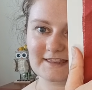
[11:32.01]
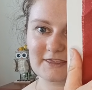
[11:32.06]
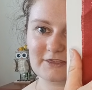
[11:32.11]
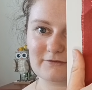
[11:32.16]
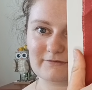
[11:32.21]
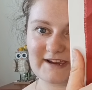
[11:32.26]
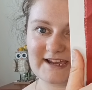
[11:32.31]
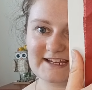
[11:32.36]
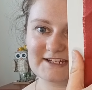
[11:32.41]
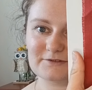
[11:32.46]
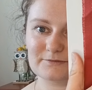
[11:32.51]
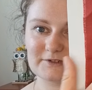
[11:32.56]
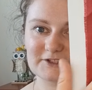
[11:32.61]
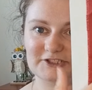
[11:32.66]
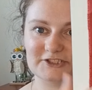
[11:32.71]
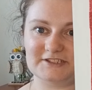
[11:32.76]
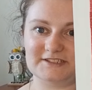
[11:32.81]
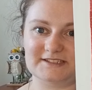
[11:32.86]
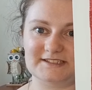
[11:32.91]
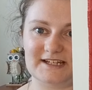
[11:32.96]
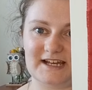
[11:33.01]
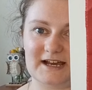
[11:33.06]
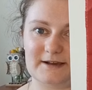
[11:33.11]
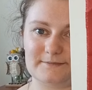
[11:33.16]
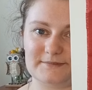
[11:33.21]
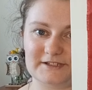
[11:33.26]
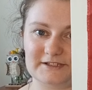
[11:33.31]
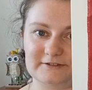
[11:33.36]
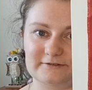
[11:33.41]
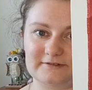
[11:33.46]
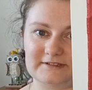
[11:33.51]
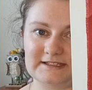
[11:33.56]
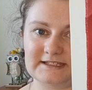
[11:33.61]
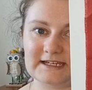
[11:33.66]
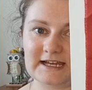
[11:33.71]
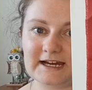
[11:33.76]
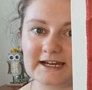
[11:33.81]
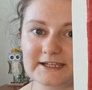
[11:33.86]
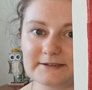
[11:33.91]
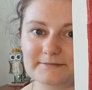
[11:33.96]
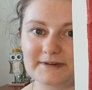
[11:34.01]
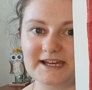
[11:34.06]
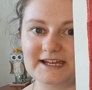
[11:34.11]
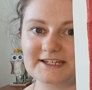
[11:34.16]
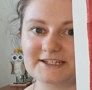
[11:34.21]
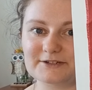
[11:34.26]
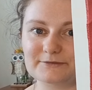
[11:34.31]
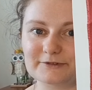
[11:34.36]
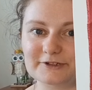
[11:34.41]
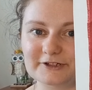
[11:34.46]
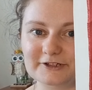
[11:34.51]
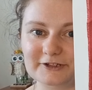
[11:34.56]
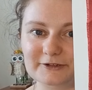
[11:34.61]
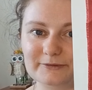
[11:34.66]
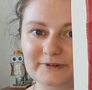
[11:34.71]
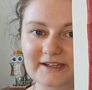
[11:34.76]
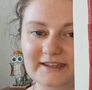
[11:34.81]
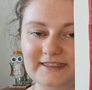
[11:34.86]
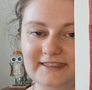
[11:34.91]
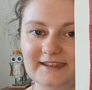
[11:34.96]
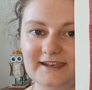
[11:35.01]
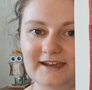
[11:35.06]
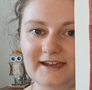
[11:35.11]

thread, which is an absolute nightmare to work with.